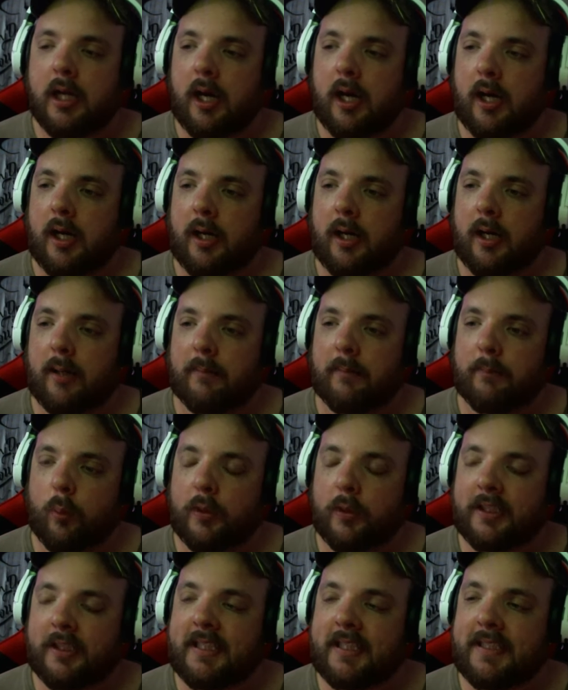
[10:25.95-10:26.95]
Um,
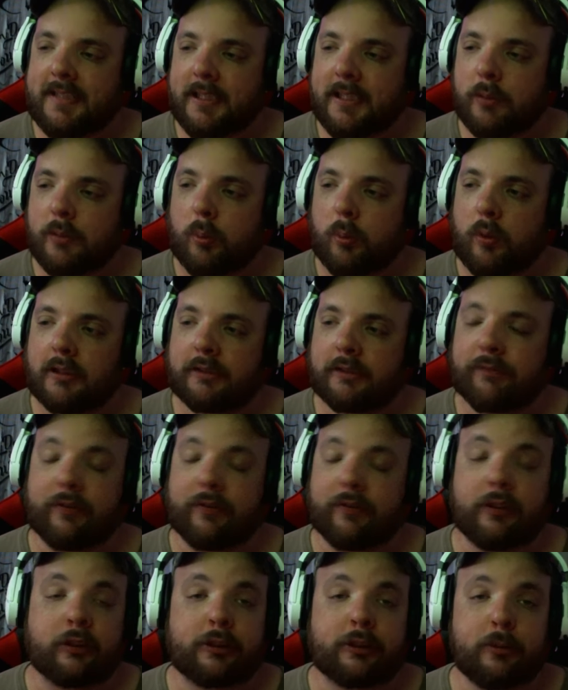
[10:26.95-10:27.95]
what they did was, for
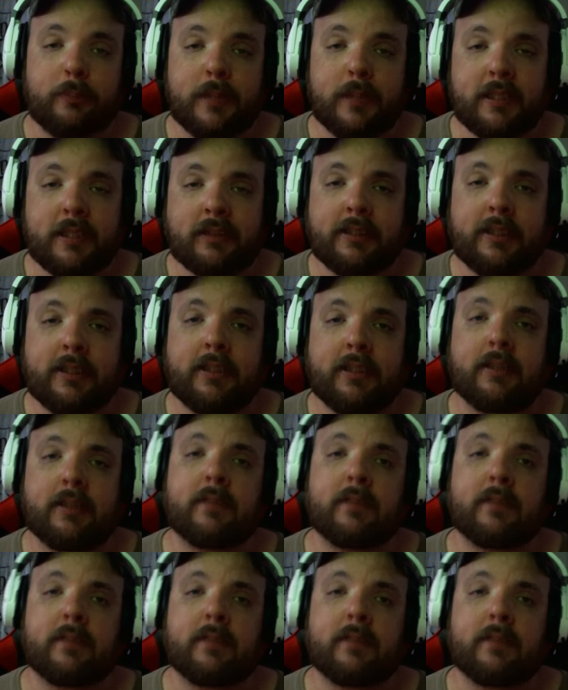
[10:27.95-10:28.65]
their stupidity,